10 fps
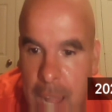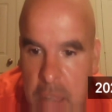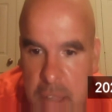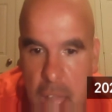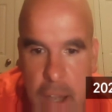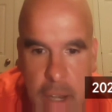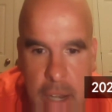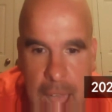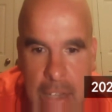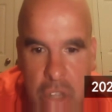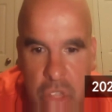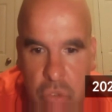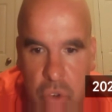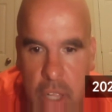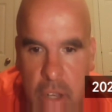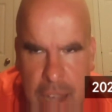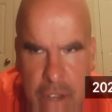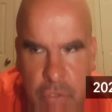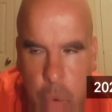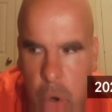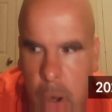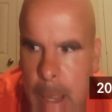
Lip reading: started in 93, 94,